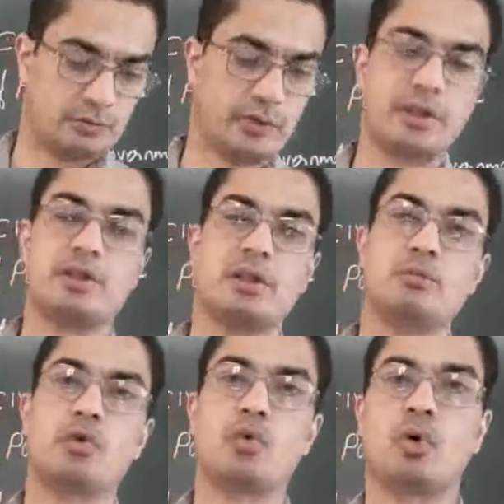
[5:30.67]
when the
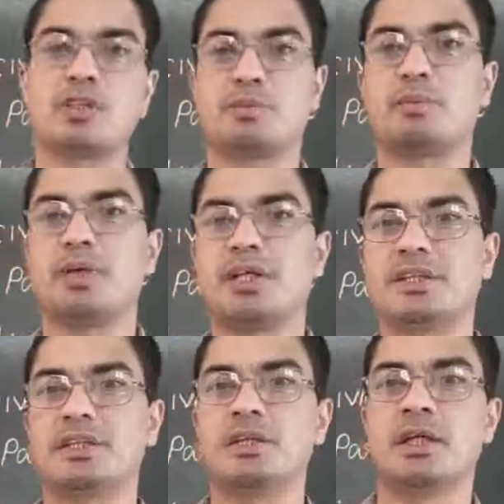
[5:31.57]
book was
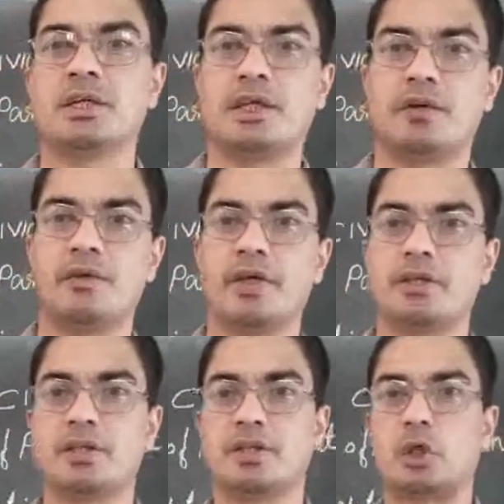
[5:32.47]
published,
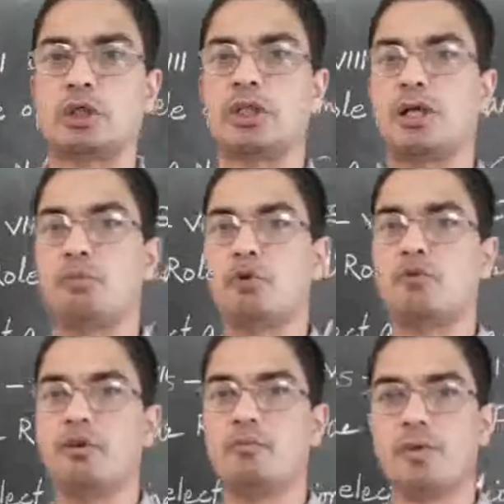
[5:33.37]
the total number
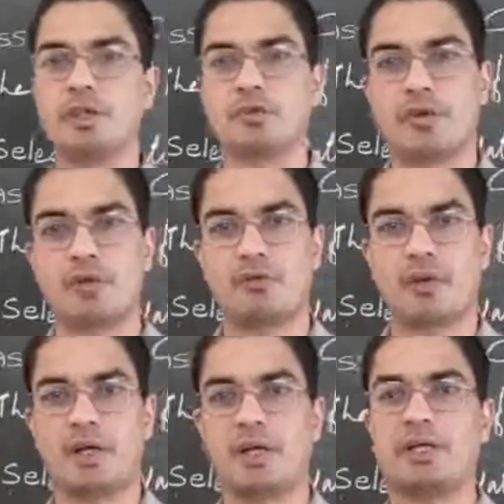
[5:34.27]
of MPs were
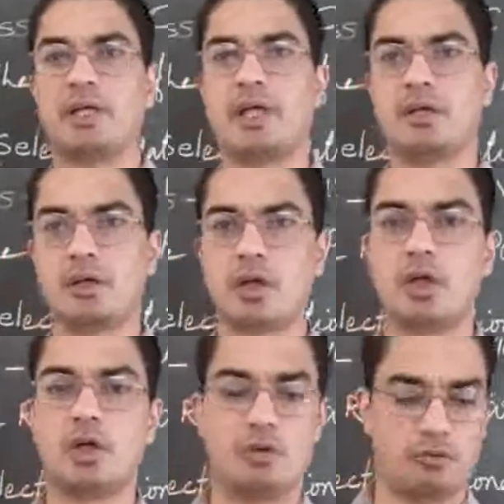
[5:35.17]

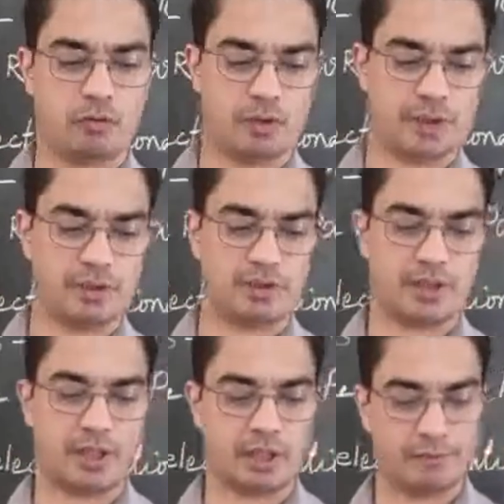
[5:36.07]

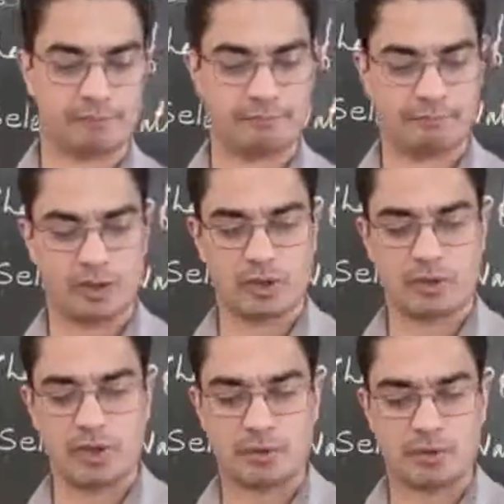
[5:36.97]
543.
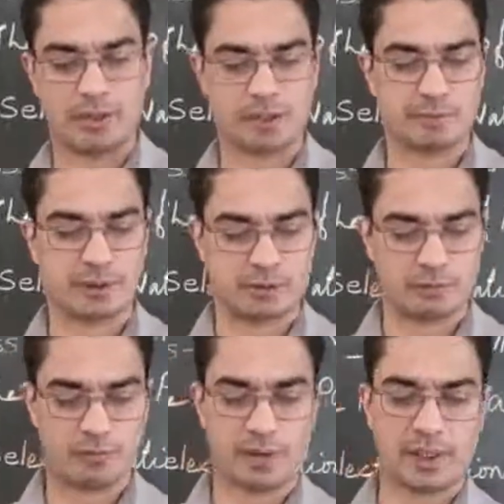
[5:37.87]
Now it has
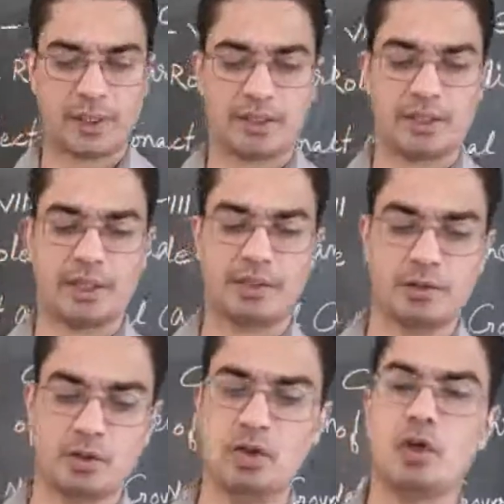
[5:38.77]
become
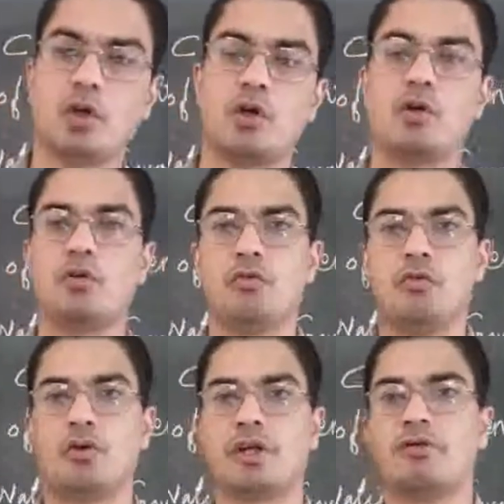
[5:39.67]

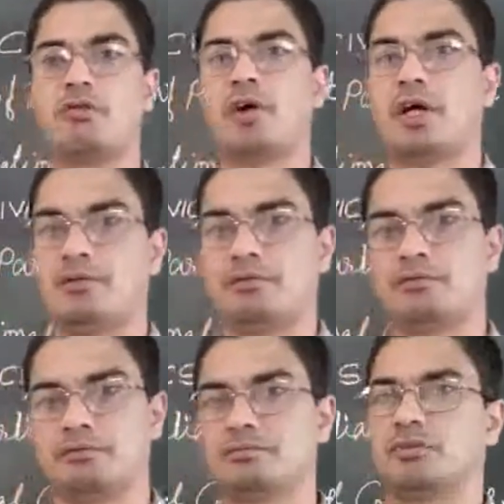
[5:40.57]

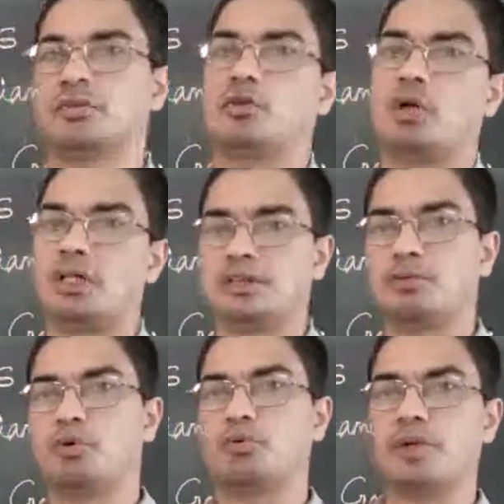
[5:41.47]
545. So as the
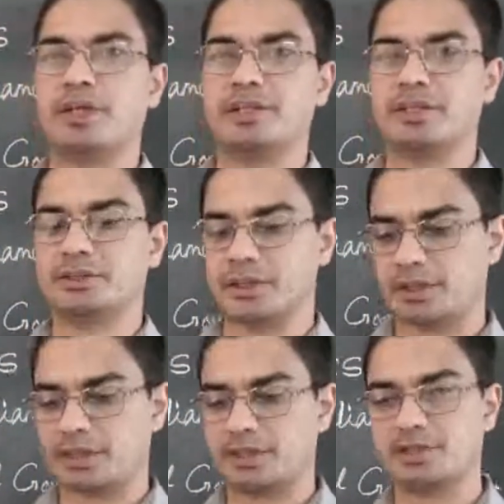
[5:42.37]
population is
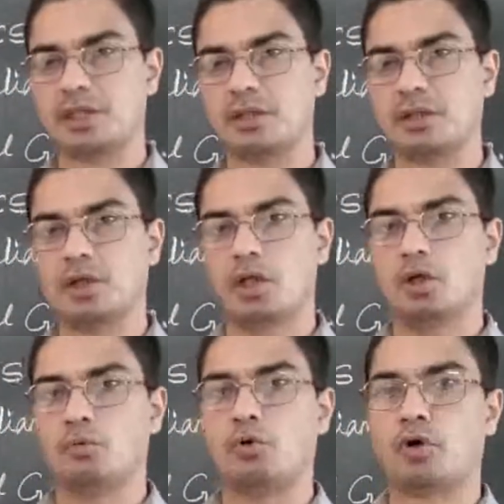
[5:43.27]
increasing,
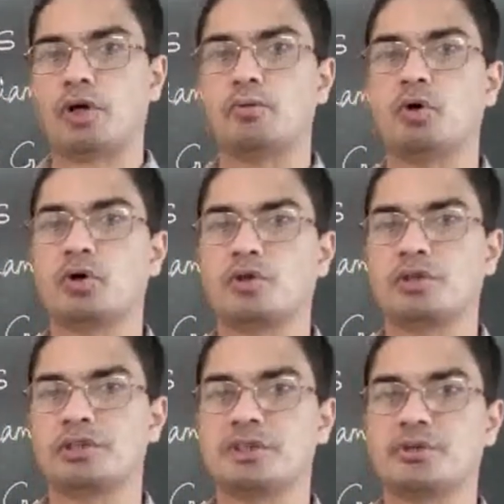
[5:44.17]
more and more
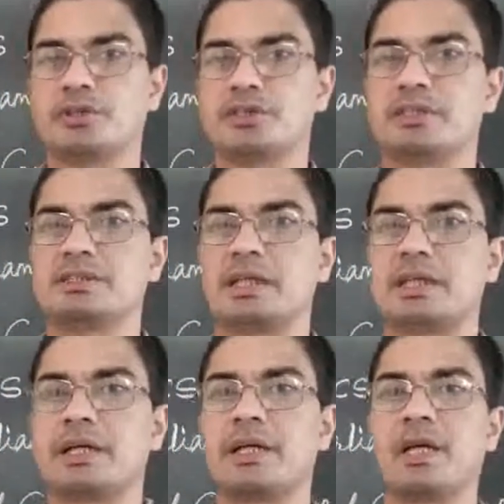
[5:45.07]
constituencies
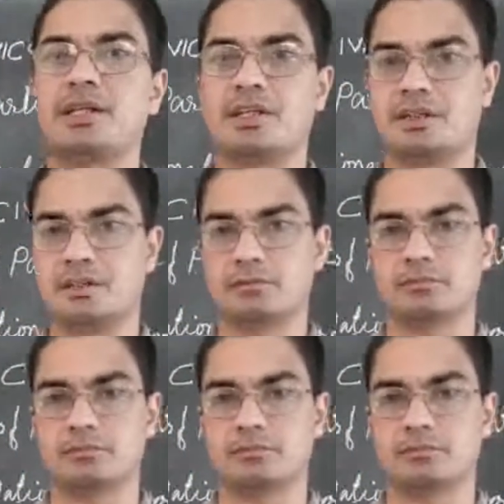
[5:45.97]
are created,